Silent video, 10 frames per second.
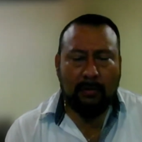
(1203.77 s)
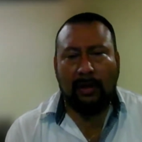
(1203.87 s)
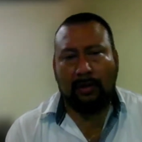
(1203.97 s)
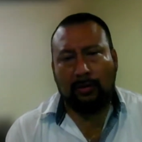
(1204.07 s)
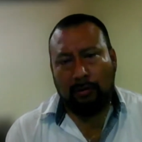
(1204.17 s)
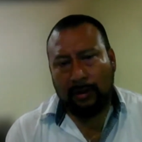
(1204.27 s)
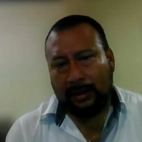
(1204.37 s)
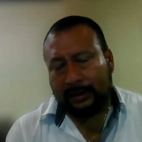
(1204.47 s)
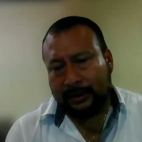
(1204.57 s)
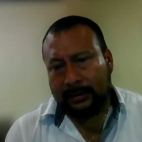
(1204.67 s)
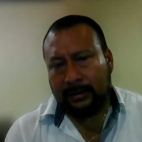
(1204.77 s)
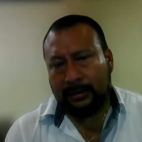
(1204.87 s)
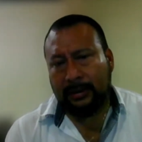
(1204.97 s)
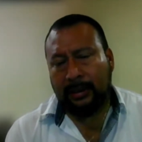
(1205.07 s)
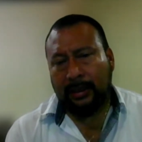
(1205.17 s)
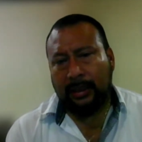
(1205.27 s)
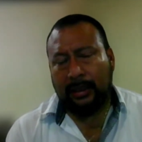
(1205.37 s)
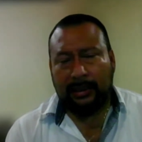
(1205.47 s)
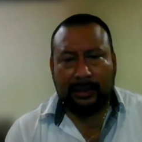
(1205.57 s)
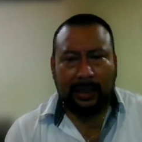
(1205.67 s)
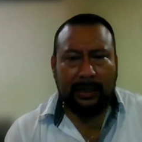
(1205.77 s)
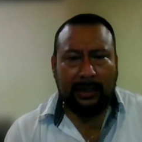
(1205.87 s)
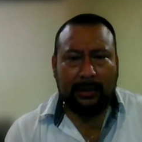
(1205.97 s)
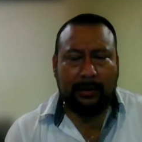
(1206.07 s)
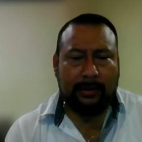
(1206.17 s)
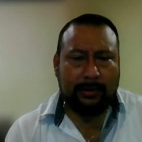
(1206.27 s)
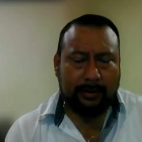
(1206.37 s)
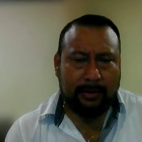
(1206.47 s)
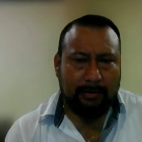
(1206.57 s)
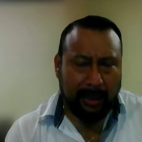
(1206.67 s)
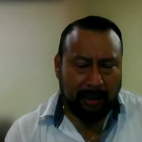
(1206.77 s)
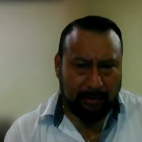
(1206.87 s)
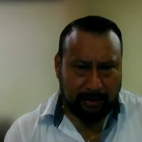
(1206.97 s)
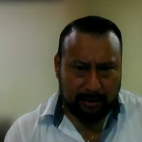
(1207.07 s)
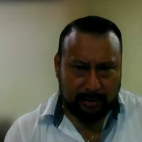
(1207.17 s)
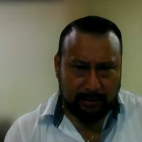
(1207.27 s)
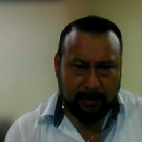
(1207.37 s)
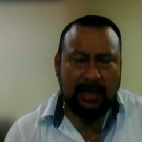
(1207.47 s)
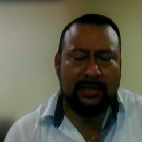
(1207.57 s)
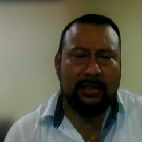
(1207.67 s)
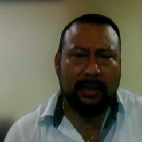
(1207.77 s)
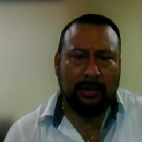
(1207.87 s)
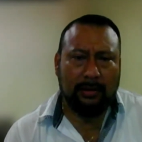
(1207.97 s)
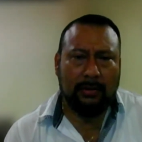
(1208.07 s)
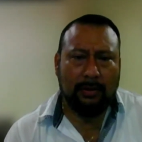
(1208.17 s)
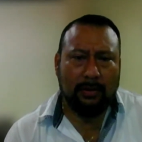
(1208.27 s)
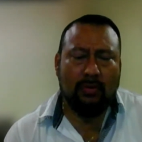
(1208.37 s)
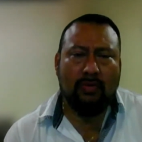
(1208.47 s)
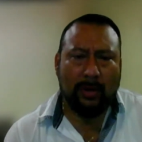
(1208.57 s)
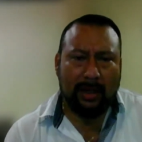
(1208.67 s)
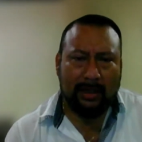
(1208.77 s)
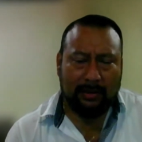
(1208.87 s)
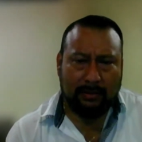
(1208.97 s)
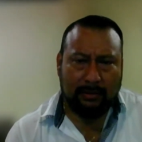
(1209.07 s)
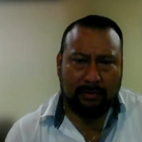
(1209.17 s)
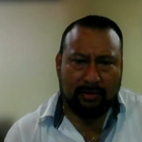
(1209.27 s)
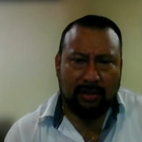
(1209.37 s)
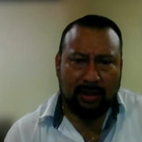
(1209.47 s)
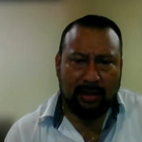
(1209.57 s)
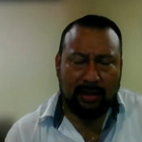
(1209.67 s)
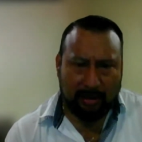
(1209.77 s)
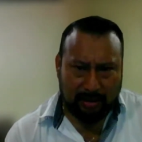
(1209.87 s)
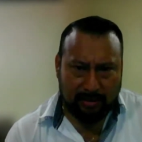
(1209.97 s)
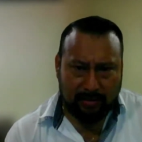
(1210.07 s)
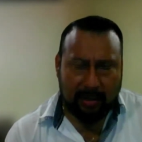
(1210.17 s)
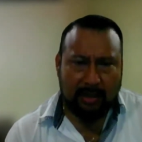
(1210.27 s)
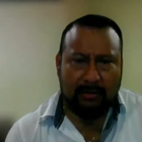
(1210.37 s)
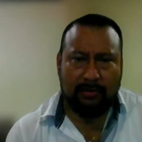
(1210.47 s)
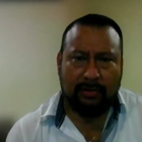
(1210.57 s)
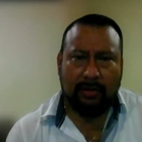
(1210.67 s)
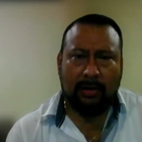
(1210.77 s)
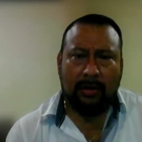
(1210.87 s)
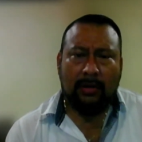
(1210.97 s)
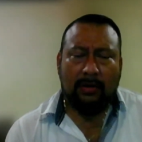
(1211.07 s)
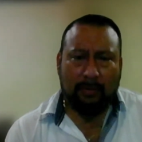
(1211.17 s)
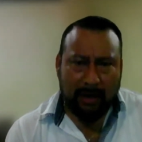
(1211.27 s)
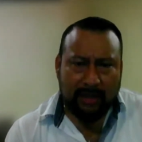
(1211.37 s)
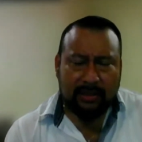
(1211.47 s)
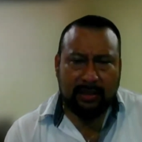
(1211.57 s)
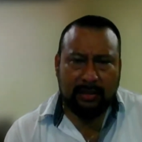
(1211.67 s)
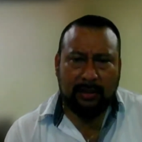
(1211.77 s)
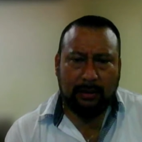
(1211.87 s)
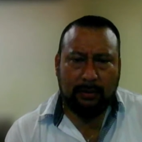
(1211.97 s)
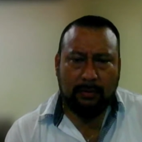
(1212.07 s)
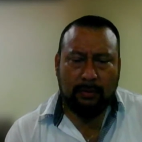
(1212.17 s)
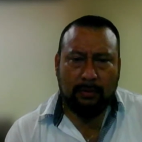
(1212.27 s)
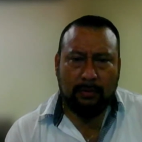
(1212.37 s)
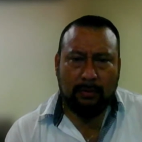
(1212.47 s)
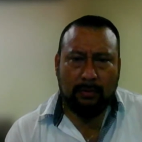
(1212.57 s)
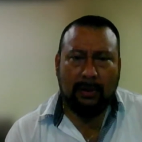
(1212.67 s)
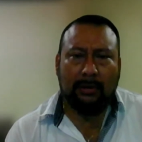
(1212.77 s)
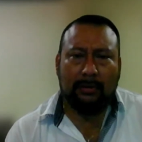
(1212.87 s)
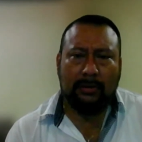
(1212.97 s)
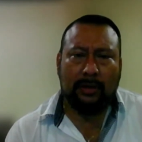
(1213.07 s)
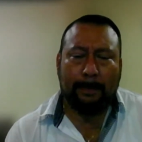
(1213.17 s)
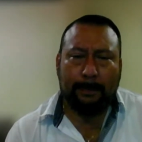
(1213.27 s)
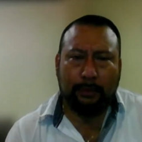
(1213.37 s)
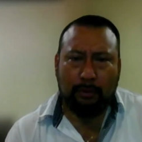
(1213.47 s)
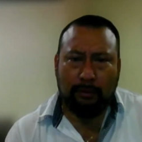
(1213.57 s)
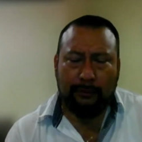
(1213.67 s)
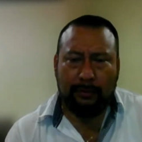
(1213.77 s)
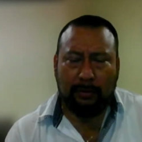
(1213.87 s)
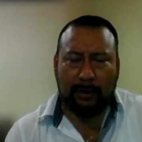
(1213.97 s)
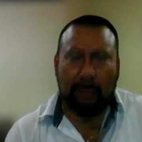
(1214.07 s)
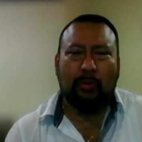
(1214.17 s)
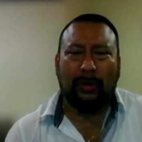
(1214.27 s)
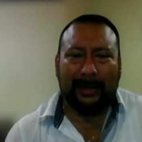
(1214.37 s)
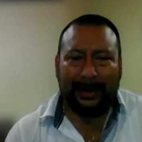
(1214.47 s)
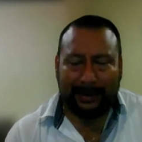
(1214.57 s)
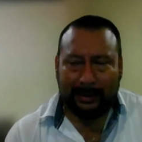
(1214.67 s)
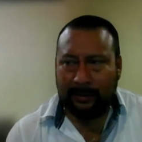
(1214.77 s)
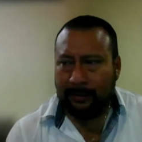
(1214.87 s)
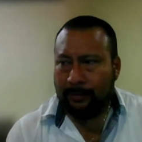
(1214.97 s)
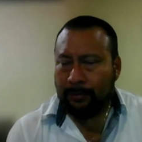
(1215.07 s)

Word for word: We want you to look at it and kindly comment on it. What is it that you want to see in the sugar industry? What is it that you want to see improved or what you don't like?